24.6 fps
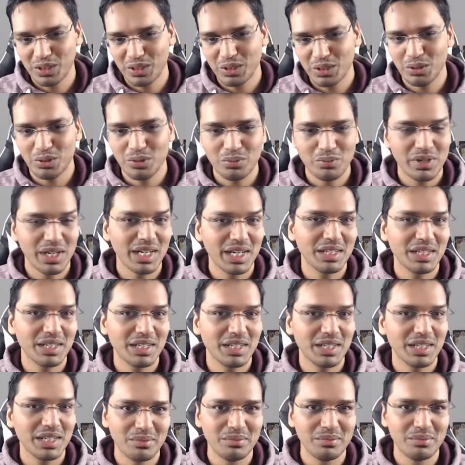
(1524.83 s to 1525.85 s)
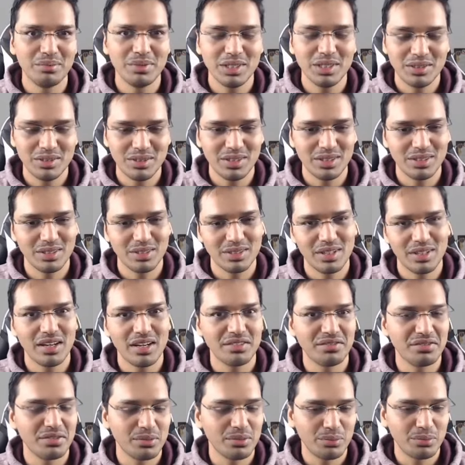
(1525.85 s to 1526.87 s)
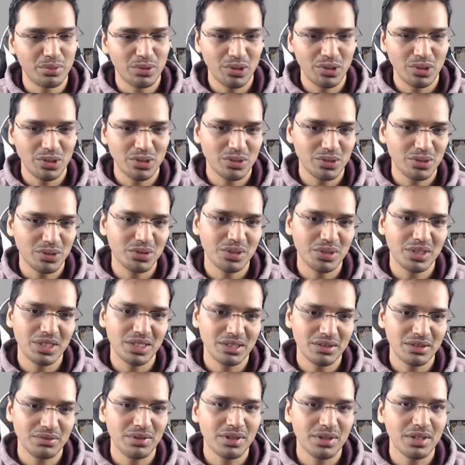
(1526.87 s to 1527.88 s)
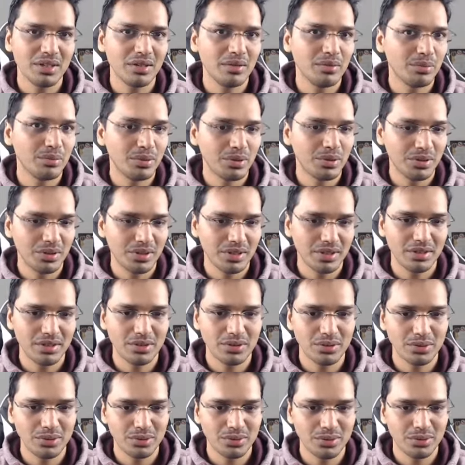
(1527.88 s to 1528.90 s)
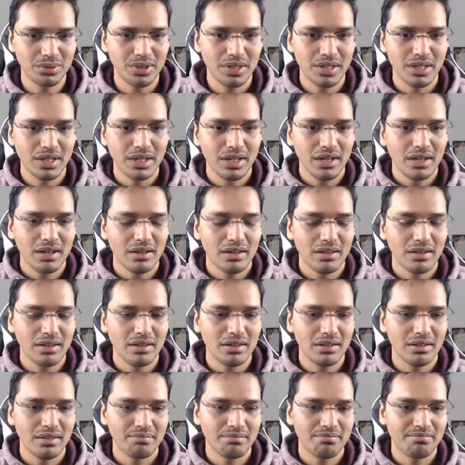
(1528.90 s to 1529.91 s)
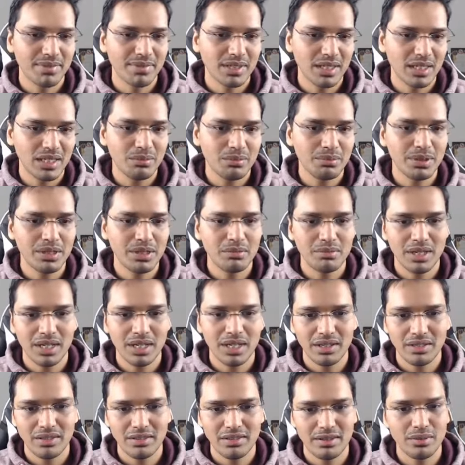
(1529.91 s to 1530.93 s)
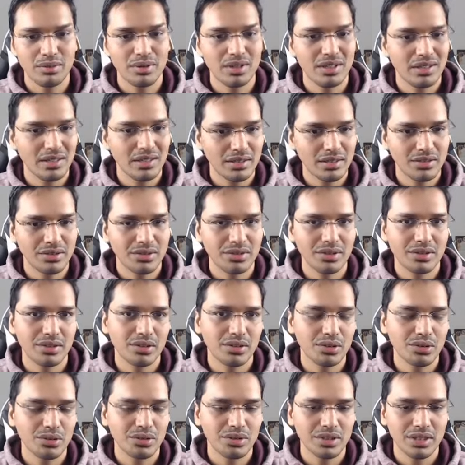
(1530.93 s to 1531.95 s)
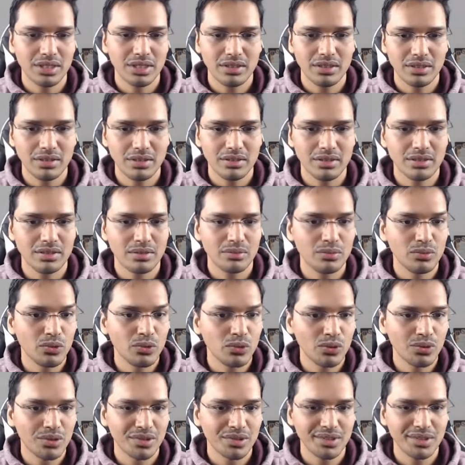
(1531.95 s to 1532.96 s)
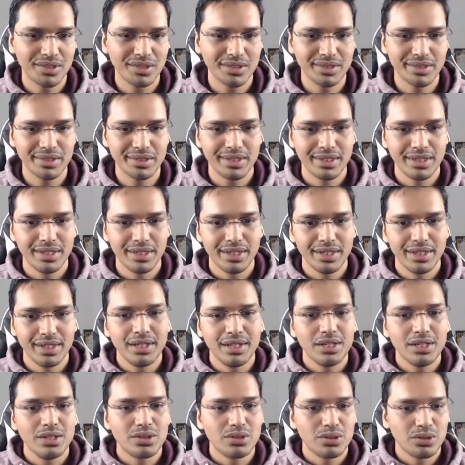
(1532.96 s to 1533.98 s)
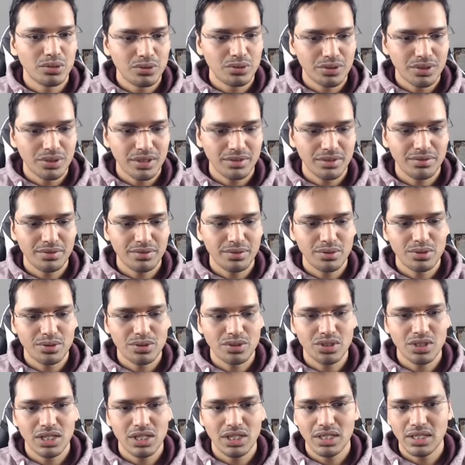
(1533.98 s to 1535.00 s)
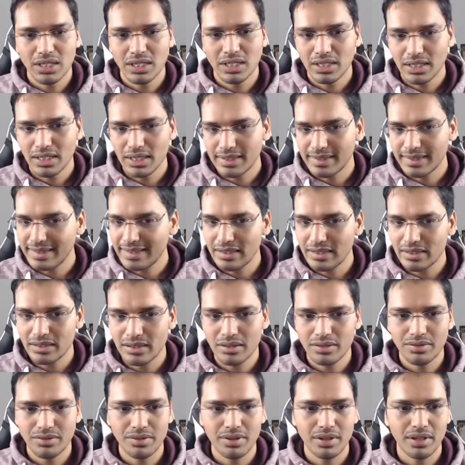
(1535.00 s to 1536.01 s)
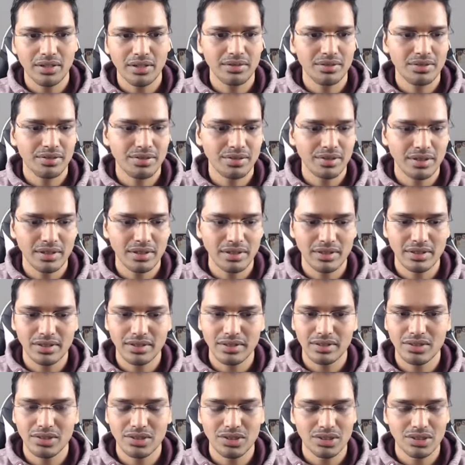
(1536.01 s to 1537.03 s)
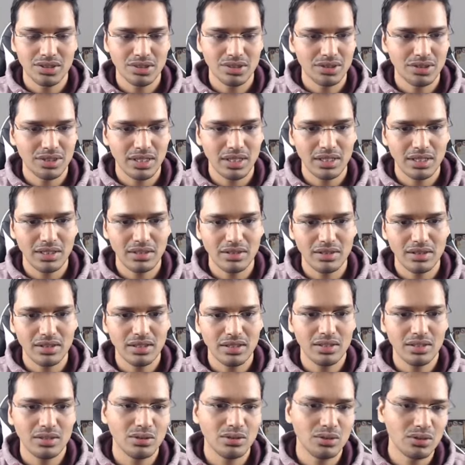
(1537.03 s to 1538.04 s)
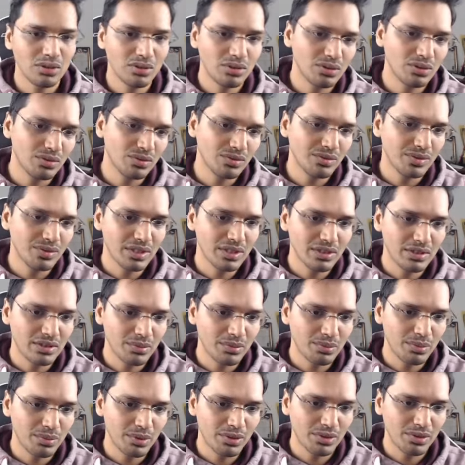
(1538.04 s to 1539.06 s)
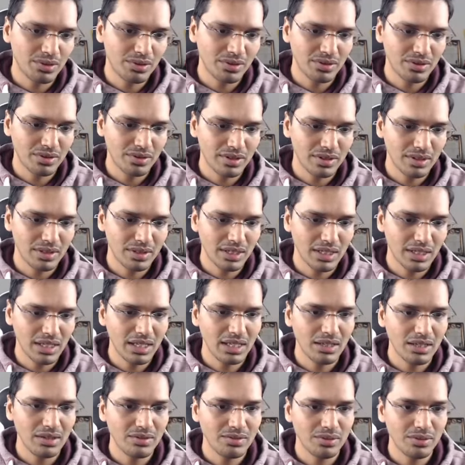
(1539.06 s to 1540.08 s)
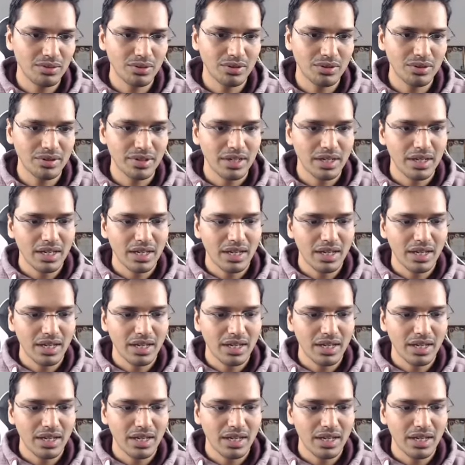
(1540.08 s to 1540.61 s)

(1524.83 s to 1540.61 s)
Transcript: you might miss this half a point. So it is very important to keep in mind the correct move orders. So rook f4 check, king c5, just a3, not to fix the pawn on a4,